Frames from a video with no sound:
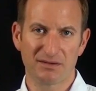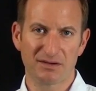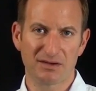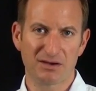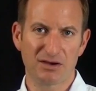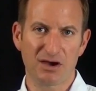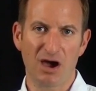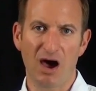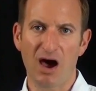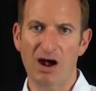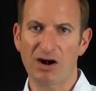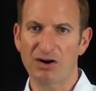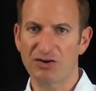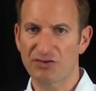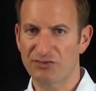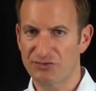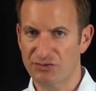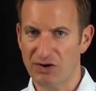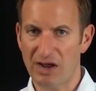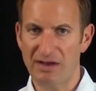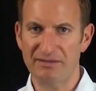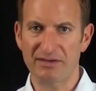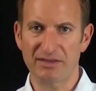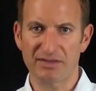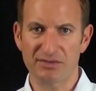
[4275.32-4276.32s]
cars
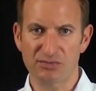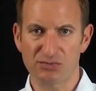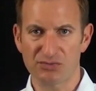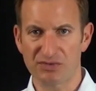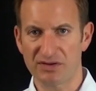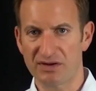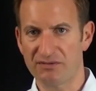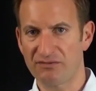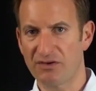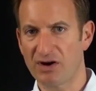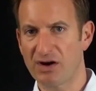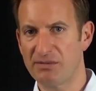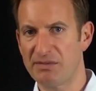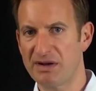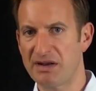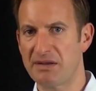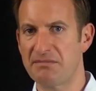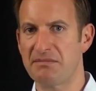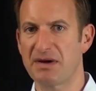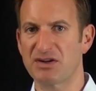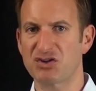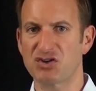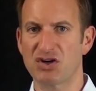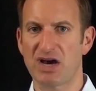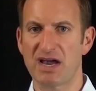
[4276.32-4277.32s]
driving through the environment at
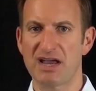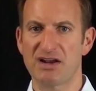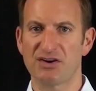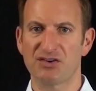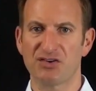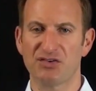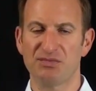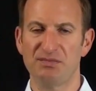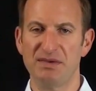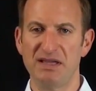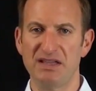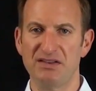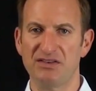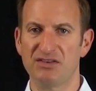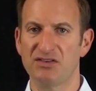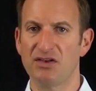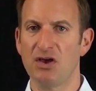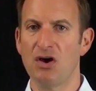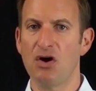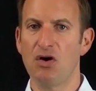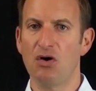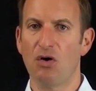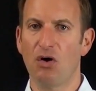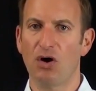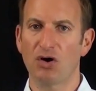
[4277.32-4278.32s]
much higher speeds
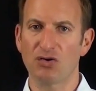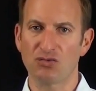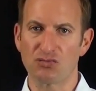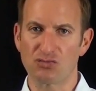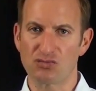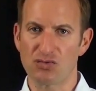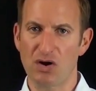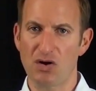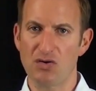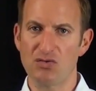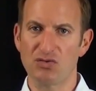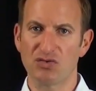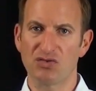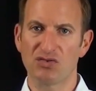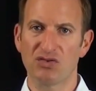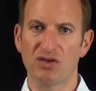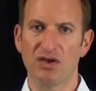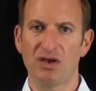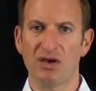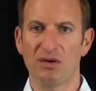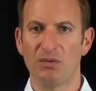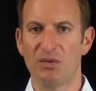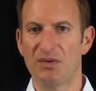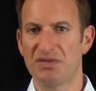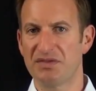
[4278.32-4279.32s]
on roads
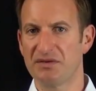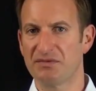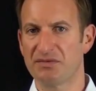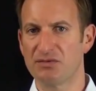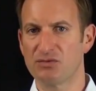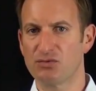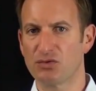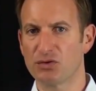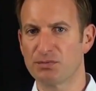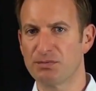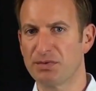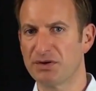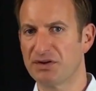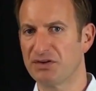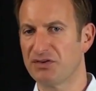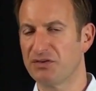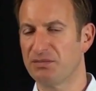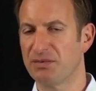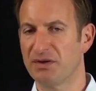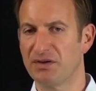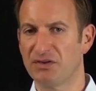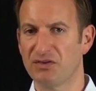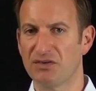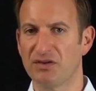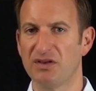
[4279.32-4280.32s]
with different road
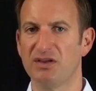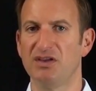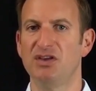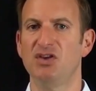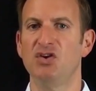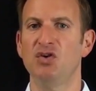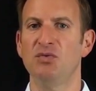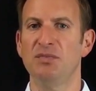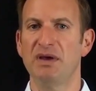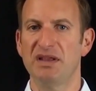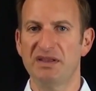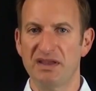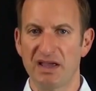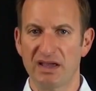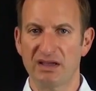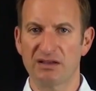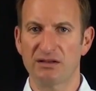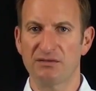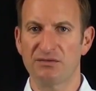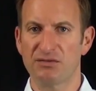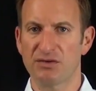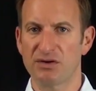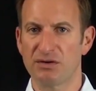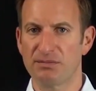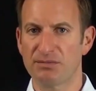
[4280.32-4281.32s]
participants, you may take a
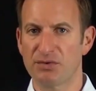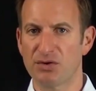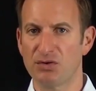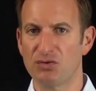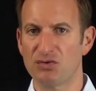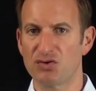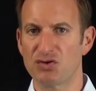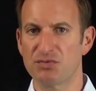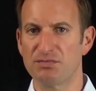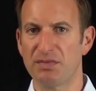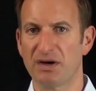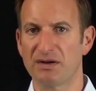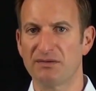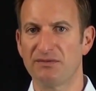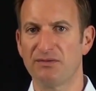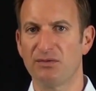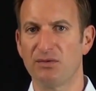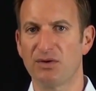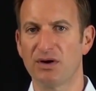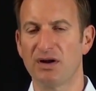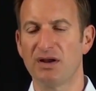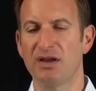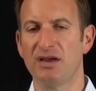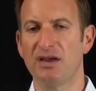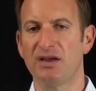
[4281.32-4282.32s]
different approach, but
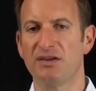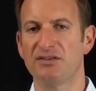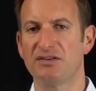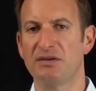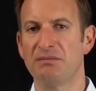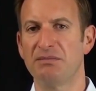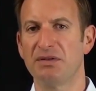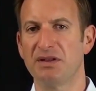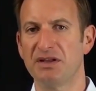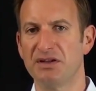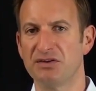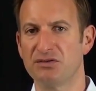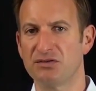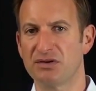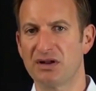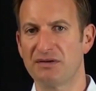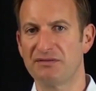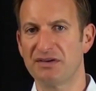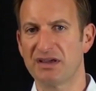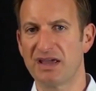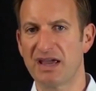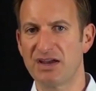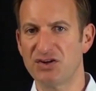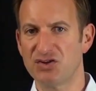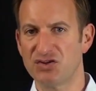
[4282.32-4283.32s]
for simple indoor
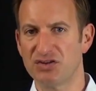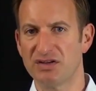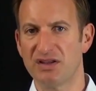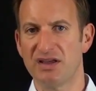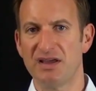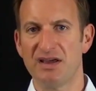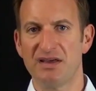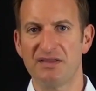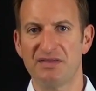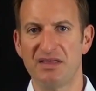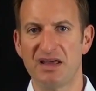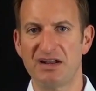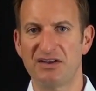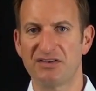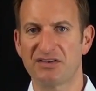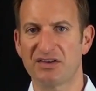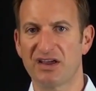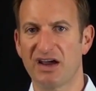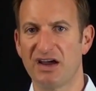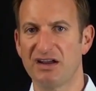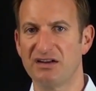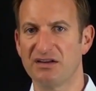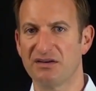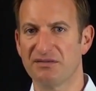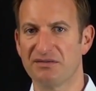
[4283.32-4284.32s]
navigation, that is
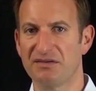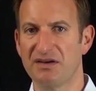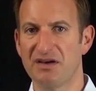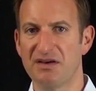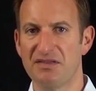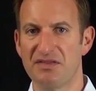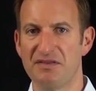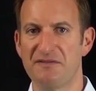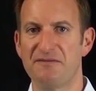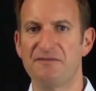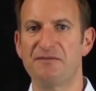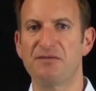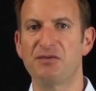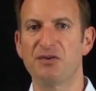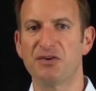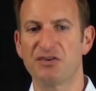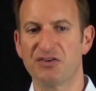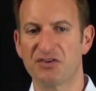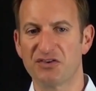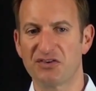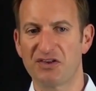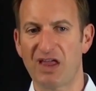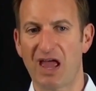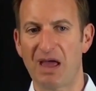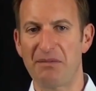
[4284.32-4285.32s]
kind of the
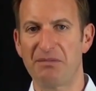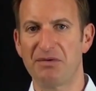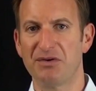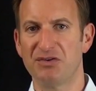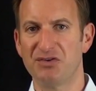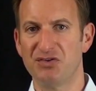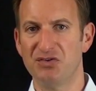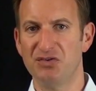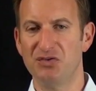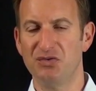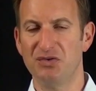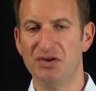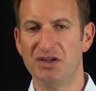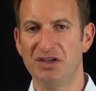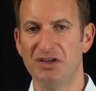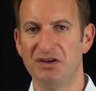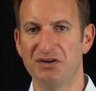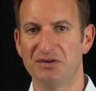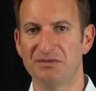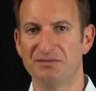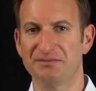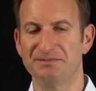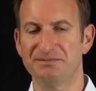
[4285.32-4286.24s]
first step to do here.